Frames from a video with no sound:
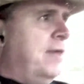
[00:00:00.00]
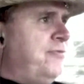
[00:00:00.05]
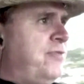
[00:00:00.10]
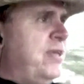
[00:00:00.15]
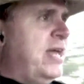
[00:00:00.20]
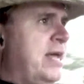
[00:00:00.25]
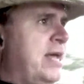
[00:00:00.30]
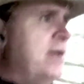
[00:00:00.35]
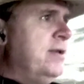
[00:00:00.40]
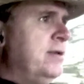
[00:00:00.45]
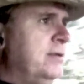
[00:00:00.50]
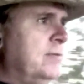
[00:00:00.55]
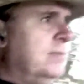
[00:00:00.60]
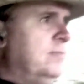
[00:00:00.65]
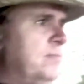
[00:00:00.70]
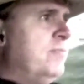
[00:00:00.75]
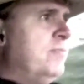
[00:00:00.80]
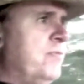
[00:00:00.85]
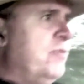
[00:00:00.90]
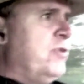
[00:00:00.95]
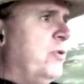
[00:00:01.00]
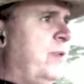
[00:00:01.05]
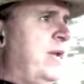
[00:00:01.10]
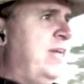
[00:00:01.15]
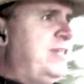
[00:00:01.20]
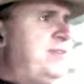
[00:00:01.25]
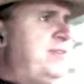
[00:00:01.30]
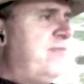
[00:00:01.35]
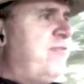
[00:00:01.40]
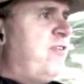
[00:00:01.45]
Then the
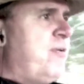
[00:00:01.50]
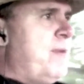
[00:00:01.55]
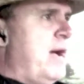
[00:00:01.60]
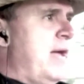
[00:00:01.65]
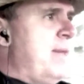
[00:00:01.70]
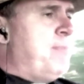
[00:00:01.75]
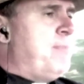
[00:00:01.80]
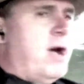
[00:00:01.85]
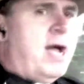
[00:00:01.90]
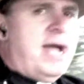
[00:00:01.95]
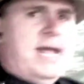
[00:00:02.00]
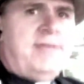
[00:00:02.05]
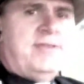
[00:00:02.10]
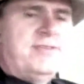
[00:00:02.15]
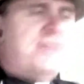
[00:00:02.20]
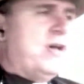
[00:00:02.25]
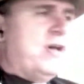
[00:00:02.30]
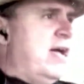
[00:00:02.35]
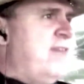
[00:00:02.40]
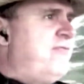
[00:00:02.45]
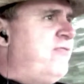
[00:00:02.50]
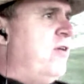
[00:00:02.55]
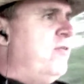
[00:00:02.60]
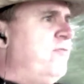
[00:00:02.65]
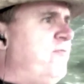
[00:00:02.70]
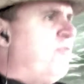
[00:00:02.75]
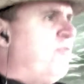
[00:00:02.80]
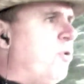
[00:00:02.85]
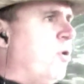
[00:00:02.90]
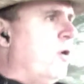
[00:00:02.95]
reason for my buying this
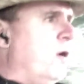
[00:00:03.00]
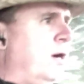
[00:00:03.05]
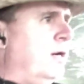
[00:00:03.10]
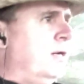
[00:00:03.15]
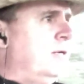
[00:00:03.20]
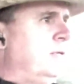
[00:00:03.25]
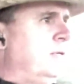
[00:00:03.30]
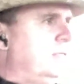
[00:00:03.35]
iPhone 4